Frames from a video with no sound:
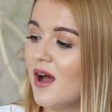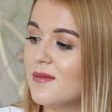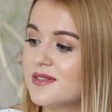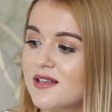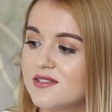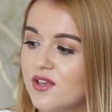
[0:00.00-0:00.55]
and
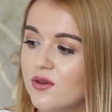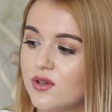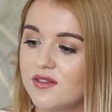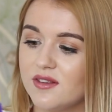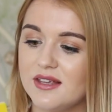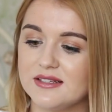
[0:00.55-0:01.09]
so that's so
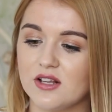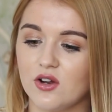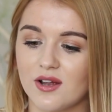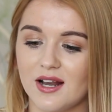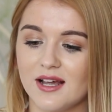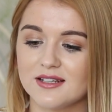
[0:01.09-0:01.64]
good that these are
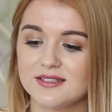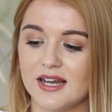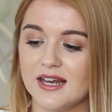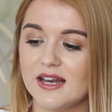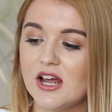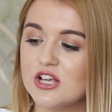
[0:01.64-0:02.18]
longer
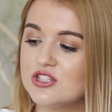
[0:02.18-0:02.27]
lasting.